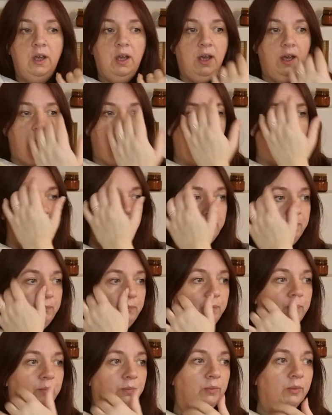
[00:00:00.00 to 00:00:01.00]
from
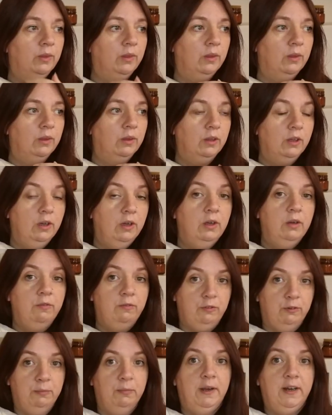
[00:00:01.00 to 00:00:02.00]

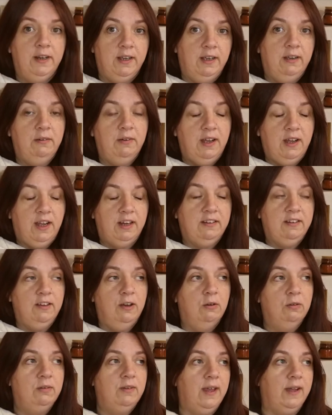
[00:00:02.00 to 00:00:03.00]
when it had the
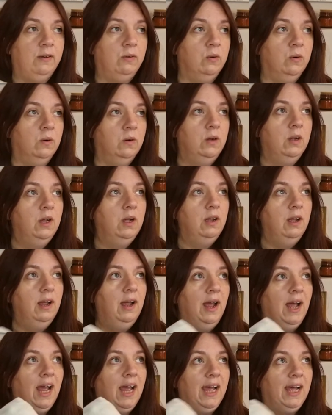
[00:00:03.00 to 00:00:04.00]
old decor,
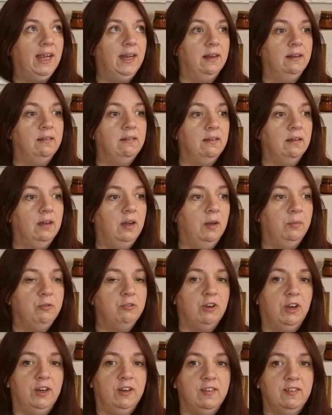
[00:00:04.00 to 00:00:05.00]
and I'm
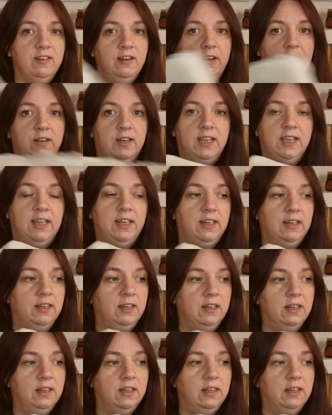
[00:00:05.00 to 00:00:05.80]
trying to slowly